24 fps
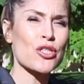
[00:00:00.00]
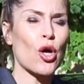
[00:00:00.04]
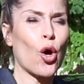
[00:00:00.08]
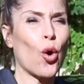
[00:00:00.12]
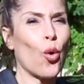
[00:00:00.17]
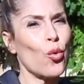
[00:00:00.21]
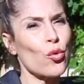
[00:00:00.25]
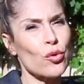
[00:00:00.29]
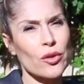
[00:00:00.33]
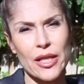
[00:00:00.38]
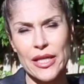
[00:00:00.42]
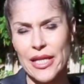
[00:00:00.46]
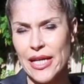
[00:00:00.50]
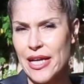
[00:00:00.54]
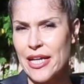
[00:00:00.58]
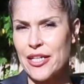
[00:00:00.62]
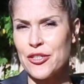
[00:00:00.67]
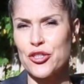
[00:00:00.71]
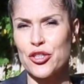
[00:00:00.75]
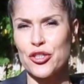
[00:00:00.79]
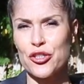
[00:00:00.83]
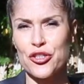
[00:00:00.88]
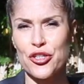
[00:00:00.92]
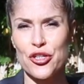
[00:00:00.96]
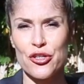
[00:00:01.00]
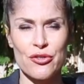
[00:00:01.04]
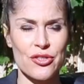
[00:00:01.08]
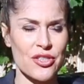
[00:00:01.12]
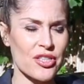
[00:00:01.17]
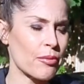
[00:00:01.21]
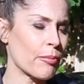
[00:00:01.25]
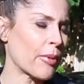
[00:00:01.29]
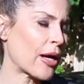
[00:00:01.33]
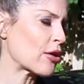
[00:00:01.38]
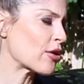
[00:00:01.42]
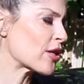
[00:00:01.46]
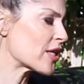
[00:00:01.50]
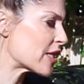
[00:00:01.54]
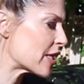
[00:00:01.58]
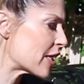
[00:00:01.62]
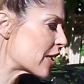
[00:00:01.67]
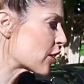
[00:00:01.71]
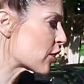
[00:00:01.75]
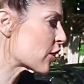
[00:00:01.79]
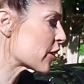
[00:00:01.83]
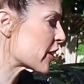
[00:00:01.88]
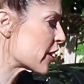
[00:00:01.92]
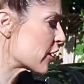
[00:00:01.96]
only introduced about a
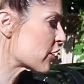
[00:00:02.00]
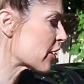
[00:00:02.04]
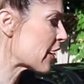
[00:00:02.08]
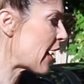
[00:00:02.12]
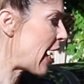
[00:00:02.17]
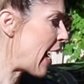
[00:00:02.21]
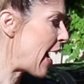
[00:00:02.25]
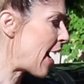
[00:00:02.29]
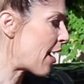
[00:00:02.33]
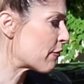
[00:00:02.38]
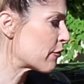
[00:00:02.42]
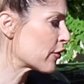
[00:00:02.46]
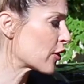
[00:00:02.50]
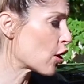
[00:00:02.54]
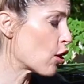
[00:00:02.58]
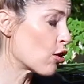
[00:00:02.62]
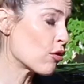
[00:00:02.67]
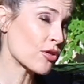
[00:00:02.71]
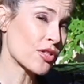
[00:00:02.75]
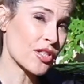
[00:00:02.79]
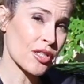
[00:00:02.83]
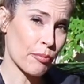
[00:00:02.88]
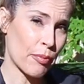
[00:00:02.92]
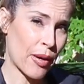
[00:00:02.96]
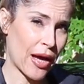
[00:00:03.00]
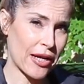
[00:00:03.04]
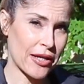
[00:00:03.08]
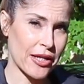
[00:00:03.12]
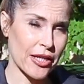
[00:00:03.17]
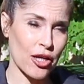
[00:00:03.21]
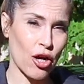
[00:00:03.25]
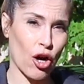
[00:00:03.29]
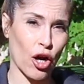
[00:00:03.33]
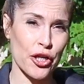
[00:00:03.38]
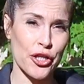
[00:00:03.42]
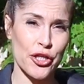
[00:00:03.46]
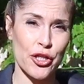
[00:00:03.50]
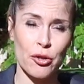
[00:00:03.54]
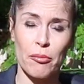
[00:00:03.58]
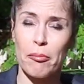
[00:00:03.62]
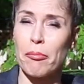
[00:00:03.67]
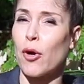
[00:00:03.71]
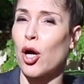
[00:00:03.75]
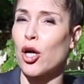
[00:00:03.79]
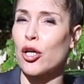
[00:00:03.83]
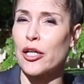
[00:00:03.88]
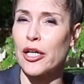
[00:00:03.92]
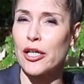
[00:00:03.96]
year and a half ago, depending on your
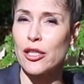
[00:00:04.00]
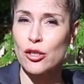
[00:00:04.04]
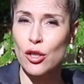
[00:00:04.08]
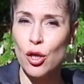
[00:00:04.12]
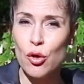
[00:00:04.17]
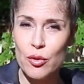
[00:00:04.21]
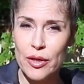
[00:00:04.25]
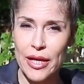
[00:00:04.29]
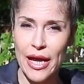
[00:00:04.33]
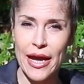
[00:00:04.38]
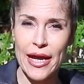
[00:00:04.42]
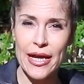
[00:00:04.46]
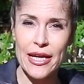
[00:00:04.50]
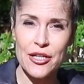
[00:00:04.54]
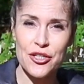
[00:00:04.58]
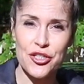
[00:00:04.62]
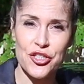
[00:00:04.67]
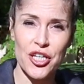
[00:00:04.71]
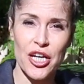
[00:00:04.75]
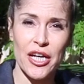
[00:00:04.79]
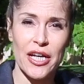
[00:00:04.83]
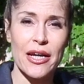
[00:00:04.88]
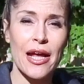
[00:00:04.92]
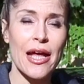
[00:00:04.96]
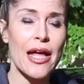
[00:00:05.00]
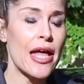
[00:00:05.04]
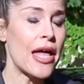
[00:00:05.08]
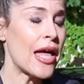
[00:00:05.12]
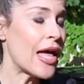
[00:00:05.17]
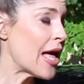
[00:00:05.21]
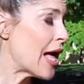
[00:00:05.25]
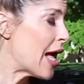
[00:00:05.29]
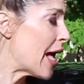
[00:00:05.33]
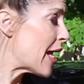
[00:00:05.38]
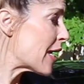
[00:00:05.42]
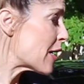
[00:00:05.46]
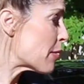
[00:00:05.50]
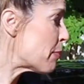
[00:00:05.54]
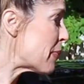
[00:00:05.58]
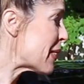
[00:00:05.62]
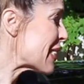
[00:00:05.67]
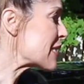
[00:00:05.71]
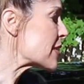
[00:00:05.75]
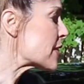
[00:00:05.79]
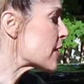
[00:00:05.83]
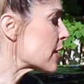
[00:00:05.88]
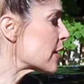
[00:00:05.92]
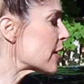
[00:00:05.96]
market location. And it
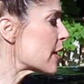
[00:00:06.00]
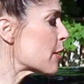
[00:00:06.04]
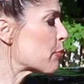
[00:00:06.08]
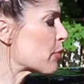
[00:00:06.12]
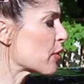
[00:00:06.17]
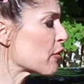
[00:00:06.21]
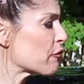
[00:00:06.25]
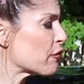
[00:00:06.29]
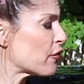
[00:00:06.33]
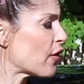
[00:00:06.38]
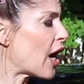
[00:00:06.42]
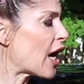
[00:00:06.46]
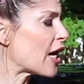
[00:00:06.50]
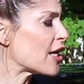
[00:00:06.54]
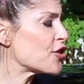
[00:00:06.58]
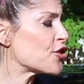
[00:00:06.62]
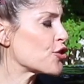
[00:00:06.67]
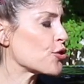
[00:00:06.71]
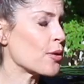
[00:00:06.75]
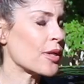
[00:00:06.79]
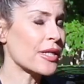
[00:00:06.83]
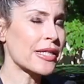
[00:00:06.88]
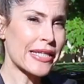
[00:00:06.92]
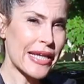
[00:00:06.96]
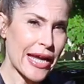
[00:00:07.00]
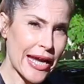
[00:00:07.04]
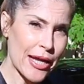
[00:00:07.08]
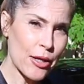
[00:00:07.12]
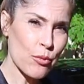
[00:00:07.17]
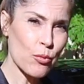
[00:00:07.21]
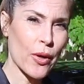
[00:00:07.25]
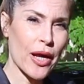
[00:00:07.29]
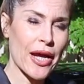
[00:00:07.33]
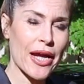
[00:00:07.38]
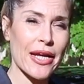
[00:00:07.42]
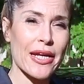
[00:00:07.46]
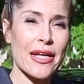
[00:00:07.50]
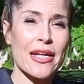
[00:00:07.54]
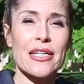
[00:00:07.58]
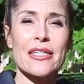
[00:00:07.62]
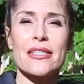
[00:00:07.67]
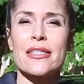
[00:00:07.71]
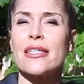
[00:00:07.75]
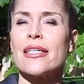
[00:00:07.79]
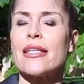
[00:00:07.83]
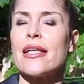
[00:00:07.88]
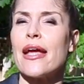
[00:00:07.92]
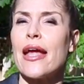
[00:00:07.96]
basically provides you a gateway
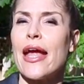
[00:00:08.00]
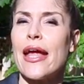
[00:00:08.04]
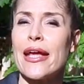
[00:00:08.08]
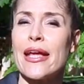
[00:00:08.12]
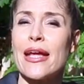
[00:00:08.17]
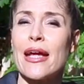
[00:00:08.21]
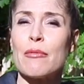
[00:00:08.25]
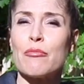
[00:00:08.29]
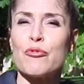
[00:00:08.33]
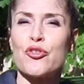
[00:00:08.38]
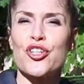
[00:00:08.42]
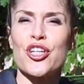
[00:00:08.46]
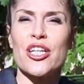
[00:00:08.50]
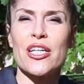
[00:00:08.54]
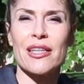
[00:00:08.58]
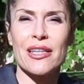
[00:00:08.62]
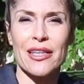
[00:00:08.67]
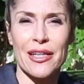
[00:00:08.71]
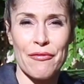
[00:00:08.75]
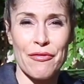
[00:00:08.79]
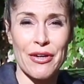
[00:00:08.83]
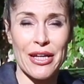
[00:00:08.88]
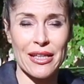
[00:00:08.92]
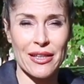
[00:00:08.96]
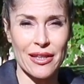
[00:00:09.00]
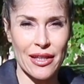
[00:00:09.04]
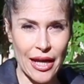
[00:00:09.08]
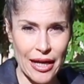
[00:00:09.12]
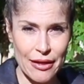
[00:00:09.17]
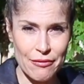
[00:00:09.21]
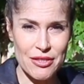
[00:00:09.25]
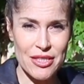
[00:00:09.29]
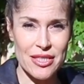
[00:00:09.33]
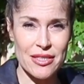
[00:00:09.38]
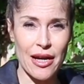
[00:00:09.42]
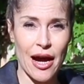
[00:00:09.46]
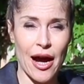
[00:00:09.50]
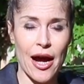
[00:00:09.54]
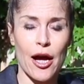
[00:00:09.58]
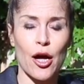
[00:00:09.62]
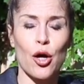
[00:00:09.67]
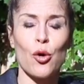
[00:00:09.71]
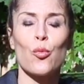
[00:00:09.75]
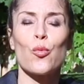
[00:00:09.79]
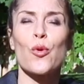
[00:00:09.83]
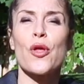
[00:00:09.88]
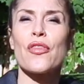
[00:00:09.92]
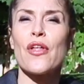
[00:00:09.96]
into the AMG living
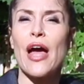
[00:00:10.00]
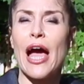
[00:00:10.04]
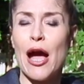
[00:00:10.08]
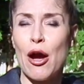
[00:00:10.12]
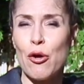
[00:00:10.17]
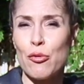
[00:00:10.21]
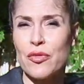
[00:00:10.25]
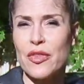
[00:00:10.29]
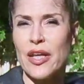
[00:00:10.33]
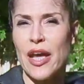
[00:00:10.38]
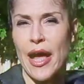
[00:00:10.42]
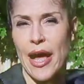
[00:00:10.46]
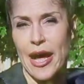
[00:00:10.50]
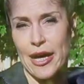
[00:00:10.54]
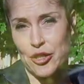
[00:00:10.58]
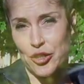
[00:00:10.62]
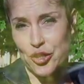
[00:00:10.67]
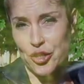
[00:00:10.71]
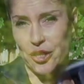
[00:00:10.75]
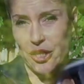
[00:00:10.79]
lifestyle without the extra